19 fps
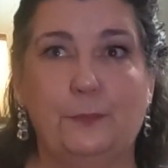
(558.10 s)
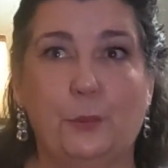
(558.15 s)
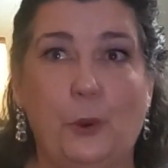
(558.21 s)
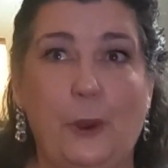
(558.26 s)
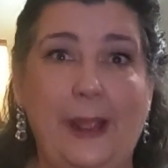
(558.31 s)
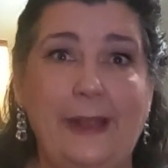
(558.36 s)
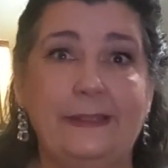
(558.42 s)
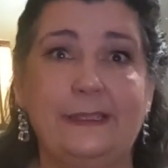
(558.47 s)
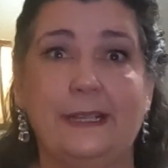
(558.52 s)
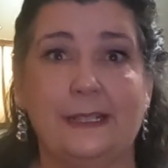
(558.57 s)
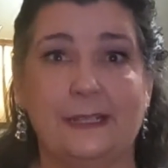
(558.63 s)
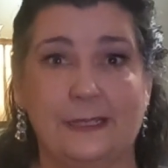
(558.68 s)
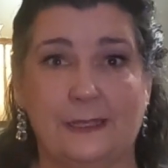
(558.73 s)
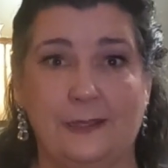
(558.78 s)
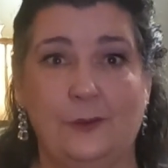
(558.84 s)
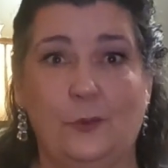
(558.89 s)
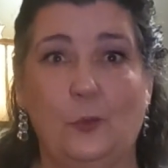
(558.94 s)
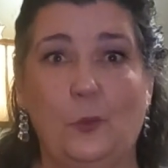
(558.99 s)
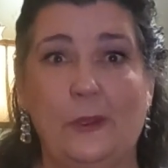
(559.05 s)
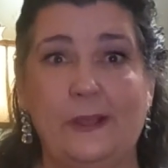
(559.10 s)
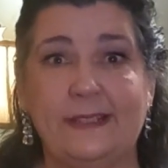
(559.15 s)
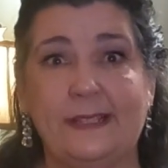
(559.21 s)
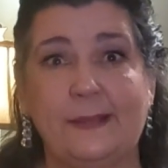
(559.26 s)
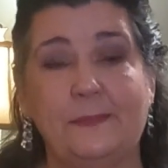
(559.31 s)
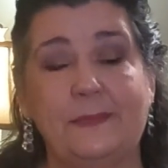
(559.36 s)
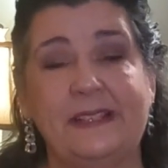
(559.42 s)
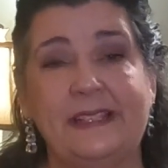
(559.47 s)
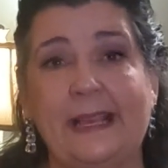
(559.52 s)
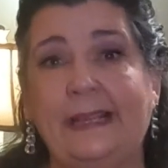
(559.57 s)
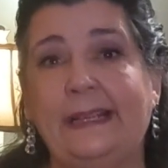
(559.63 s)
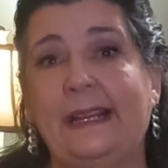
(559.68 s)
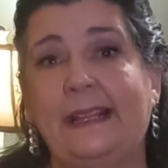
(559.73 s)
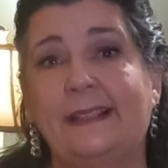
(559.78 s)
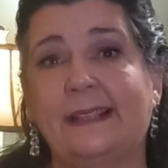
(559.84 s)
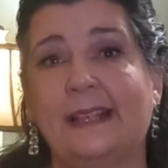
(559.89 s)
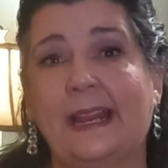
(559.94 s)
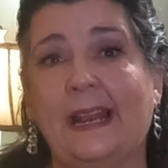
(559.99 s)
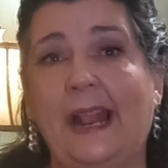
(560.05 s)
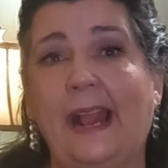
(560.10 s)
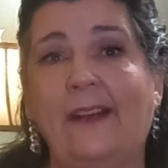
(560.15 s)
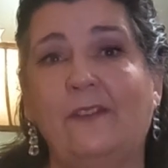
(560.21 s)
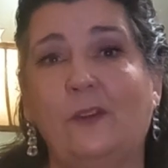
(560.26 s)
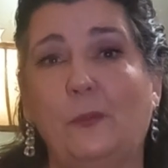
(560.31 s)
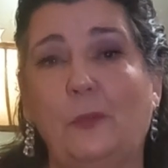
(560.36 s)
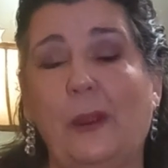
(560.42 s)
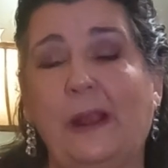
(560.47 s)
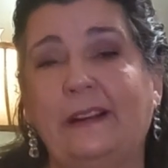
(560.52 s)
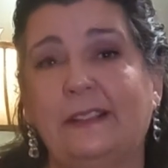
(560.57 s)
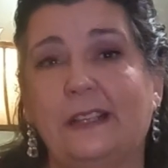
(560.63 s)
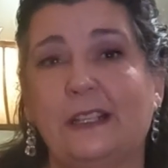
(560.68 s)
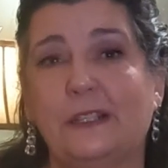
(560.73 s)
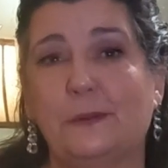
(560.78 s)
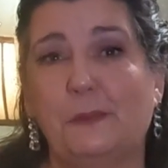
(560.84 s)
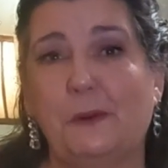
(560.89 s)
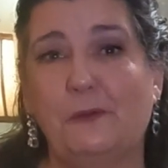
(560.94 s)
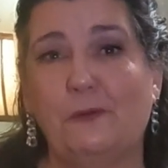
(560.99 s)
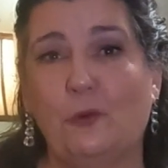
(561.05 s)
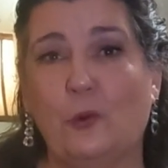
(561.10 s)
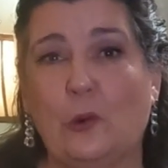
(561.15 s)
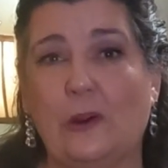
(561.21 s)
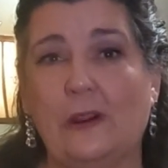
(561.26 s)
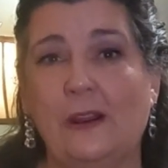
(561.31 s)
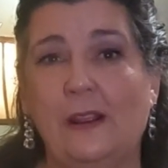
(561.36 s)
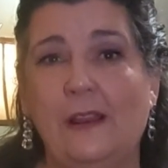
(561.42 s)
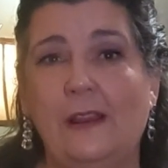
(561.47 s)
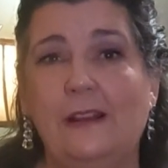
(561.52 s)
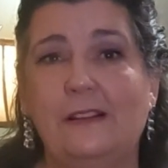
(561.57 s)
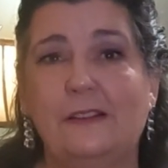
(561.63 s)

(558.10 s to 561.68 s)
practice with some settings that I haven't practiced before.